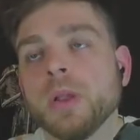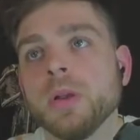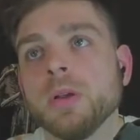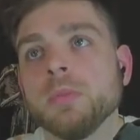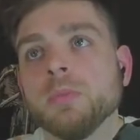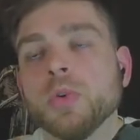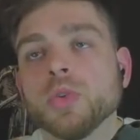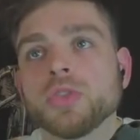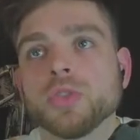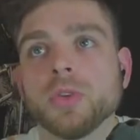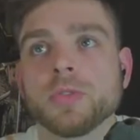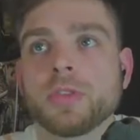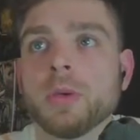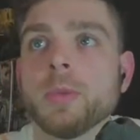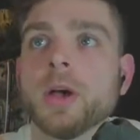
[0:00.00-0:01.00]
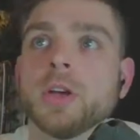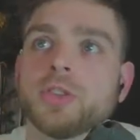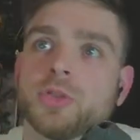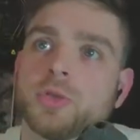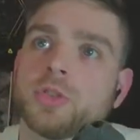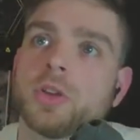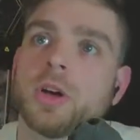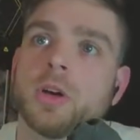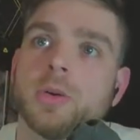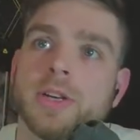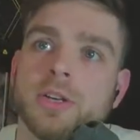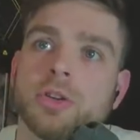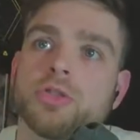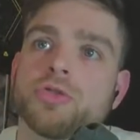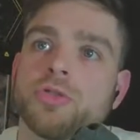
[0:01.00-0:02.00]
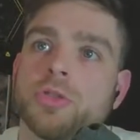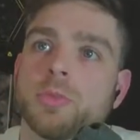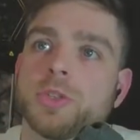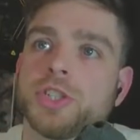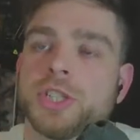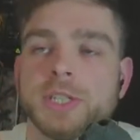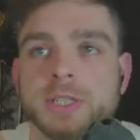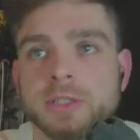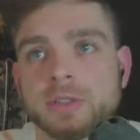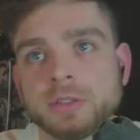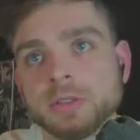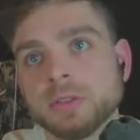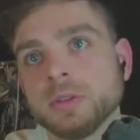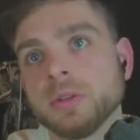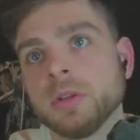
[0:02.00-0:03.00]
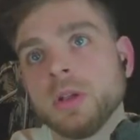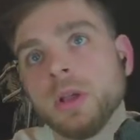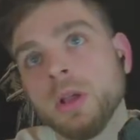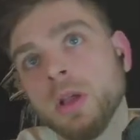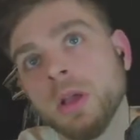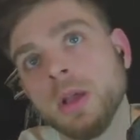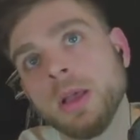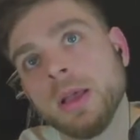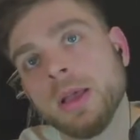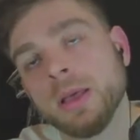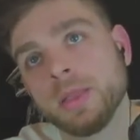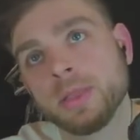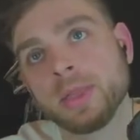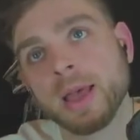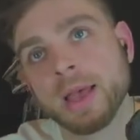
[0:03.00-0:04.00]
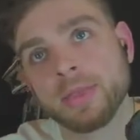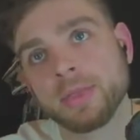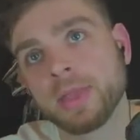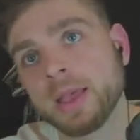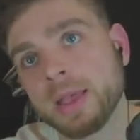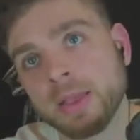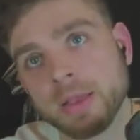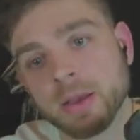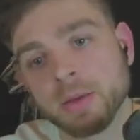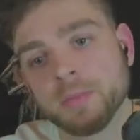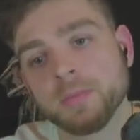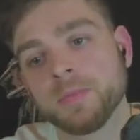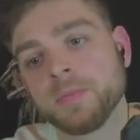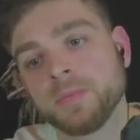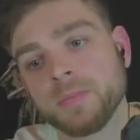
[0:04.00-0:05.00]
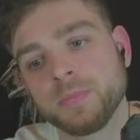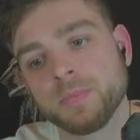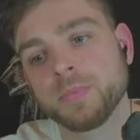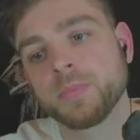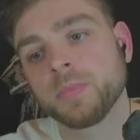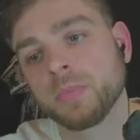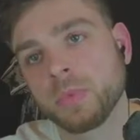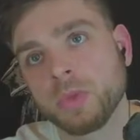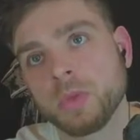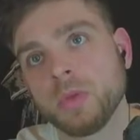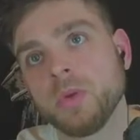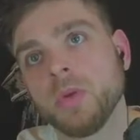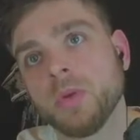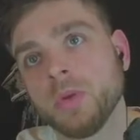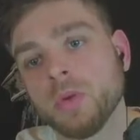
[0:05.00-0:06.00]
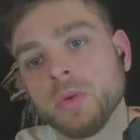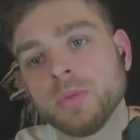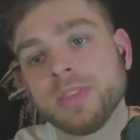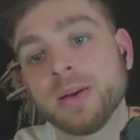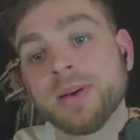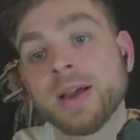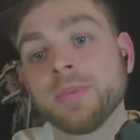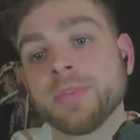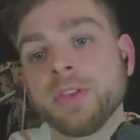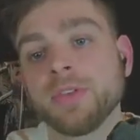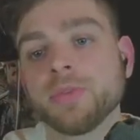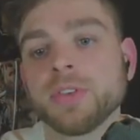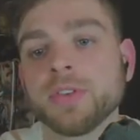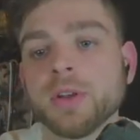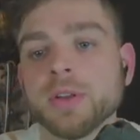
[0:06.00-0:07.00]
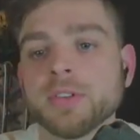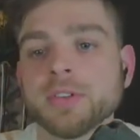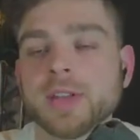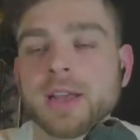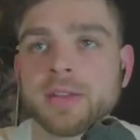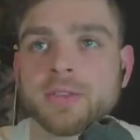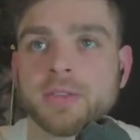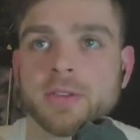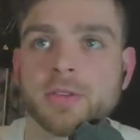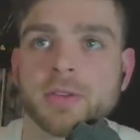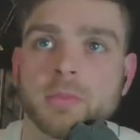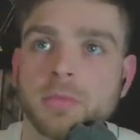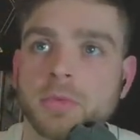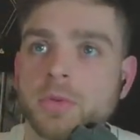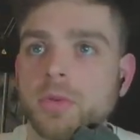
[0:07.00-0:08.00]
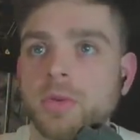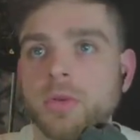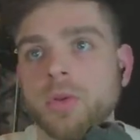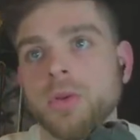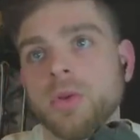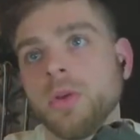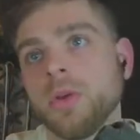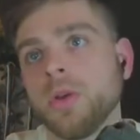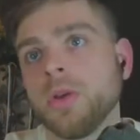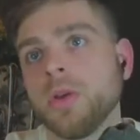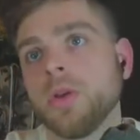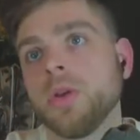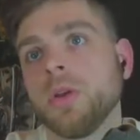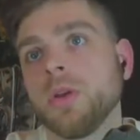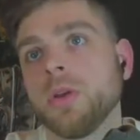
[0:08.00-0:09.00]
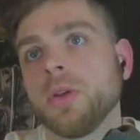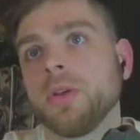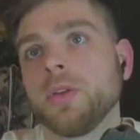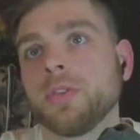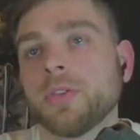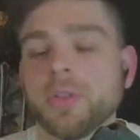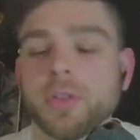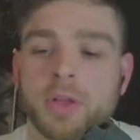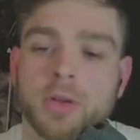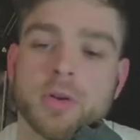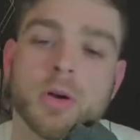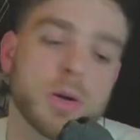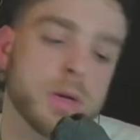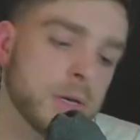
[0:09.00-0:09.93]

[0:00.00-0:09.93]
more sort of commercial style industrial machines that they'll have these return to tank systems, so that you're not